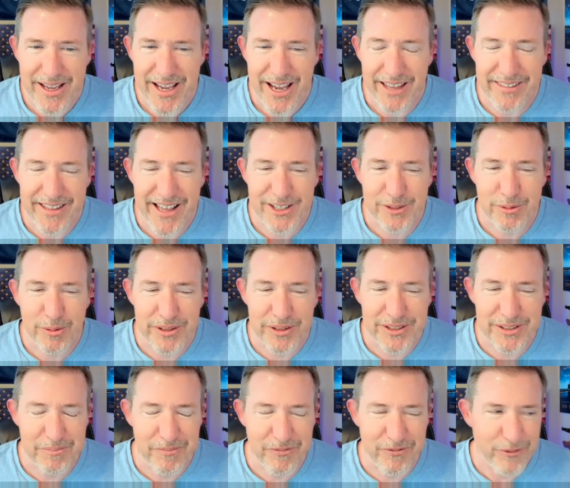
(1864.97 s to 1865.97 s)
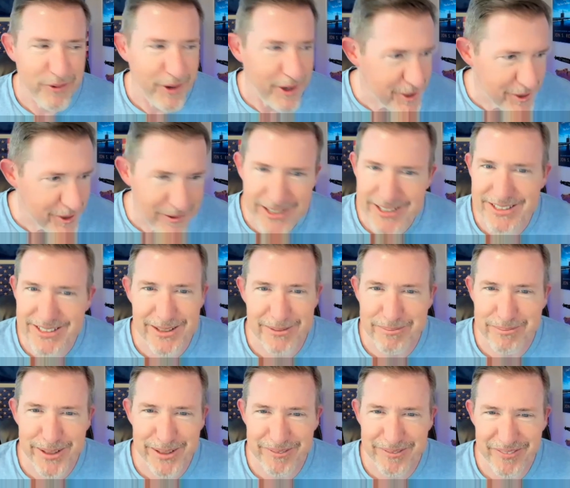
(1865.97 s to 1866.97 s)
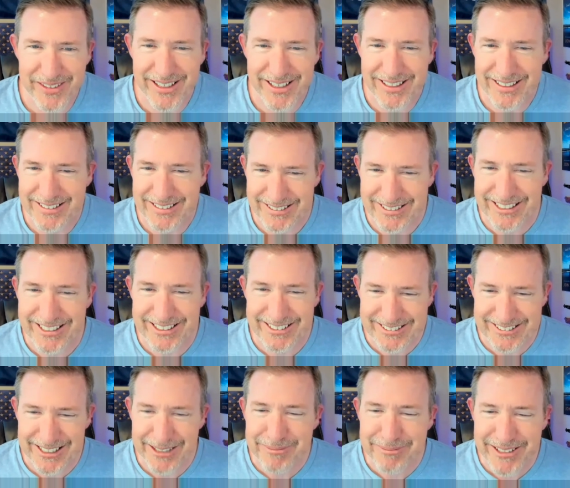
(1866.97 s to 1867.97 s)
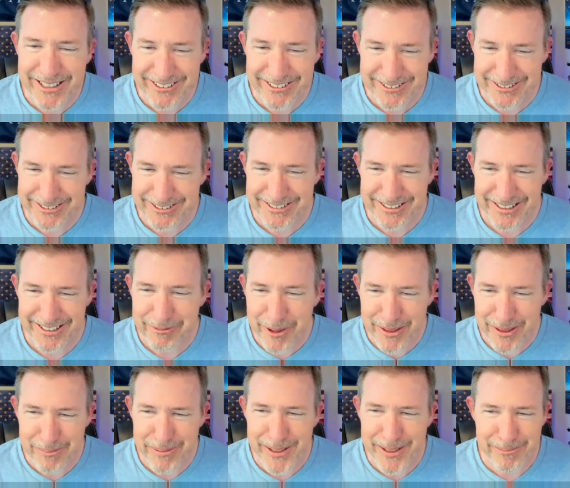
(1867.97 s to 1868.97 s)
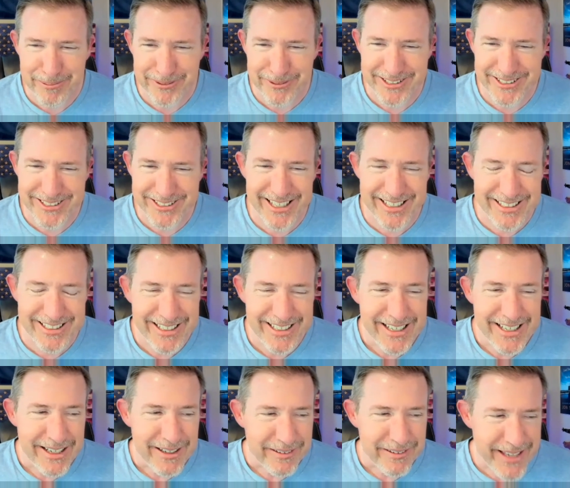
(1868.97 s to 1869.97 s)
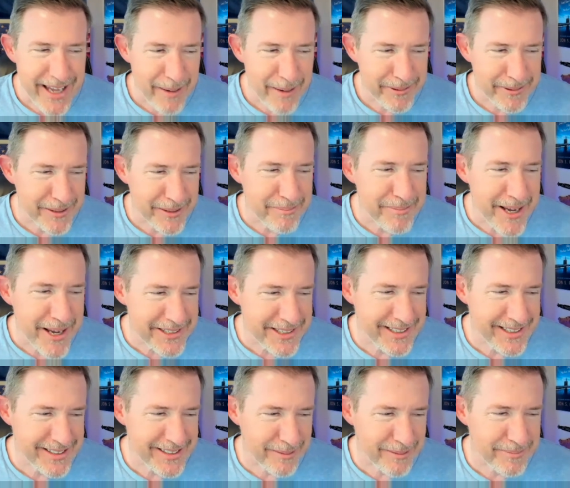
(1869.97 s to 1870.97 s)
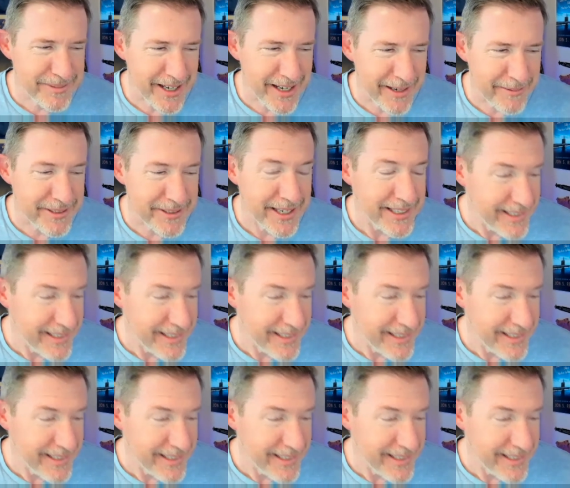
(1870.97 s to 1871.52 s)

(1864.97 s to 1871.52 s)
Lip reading: And that's what frustrates some leaders with people is that, yeah, but they're messy sometimes.